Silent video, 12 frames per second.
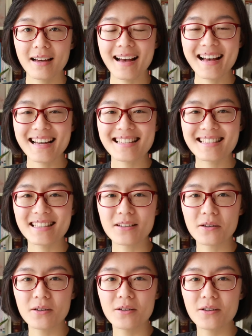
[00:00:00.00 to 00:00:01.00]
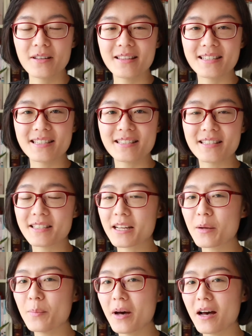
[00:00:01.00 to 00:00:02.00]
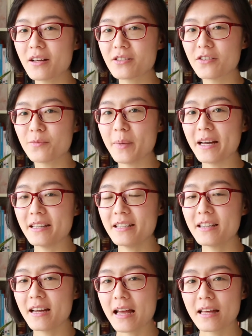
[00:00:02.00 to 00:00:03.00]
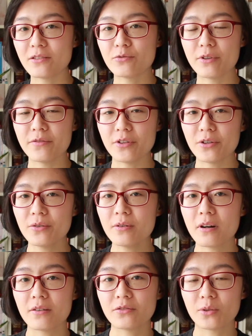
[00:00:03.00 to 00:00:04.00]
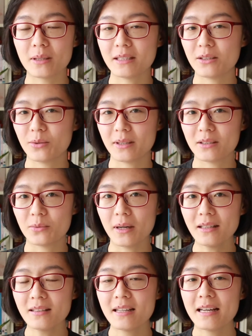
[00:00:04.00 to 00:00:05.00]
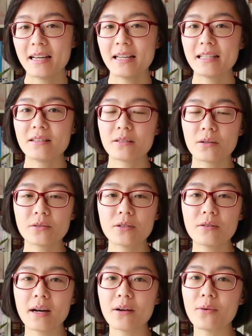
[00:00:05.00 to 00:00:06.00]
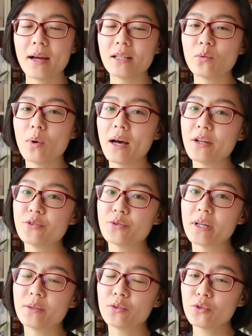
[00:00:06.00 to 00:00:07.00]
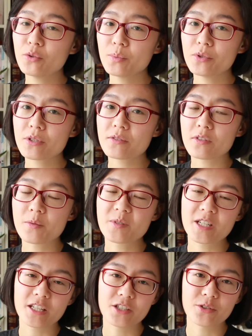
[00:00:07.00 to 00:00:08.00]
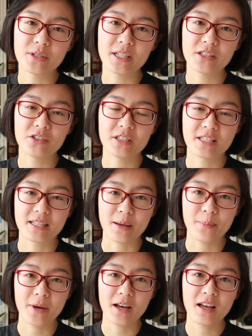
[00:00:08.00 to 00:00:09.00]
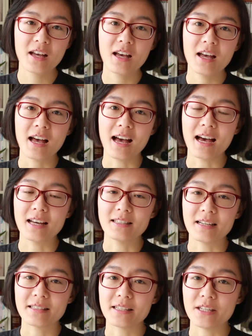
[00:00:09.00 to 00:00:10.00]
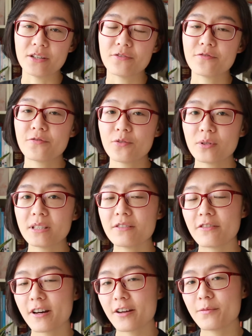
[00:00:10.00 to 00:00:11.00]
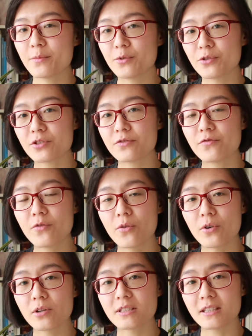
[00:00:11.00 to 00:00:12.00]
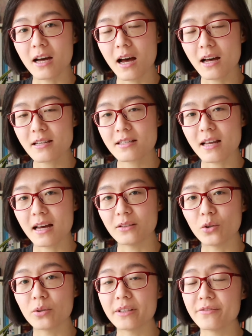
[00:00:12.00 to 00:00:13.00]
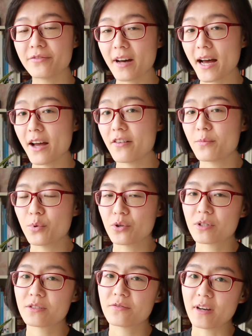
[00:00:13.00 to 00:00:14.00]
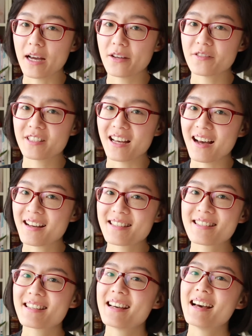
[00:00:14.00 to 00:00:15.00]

Hi, it's Nicole. This is the second part of my year-end review of 2021. In total, I read 102 books from January to December, and I give 45 books 4 stars and only 5 books 5 stars.